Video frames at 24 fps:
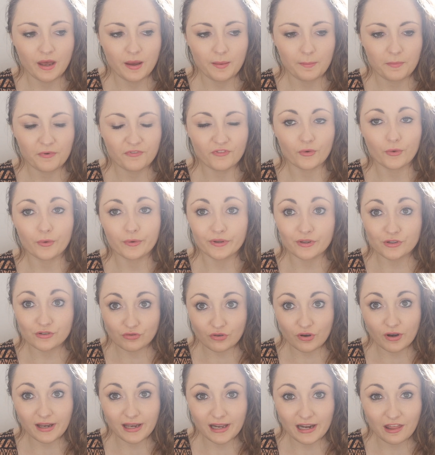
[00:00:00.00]
before you
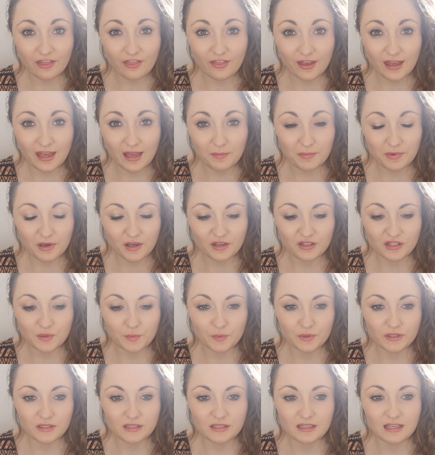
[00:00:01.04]
try anything, because you want to